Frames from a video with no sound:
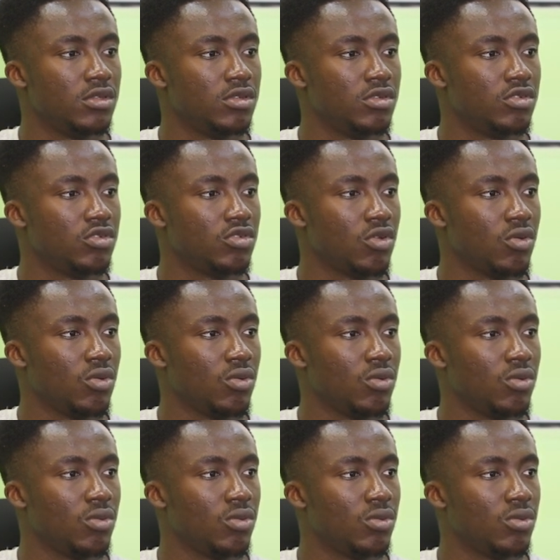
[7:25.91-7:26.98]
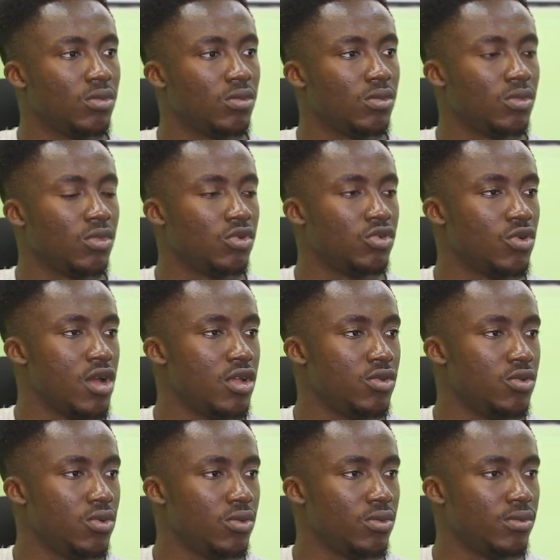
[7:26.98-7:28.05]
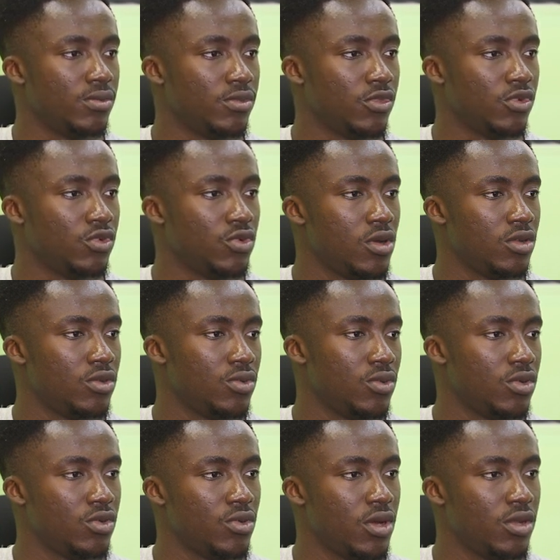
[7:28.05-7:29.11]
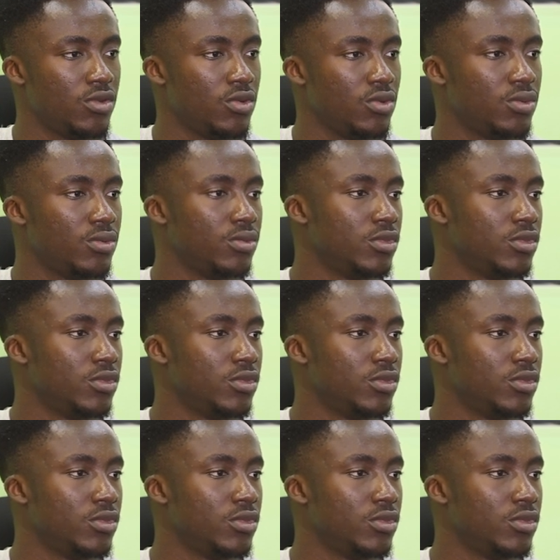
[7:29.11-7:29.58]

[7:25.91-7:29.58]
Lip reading: So what do I do? What do I do?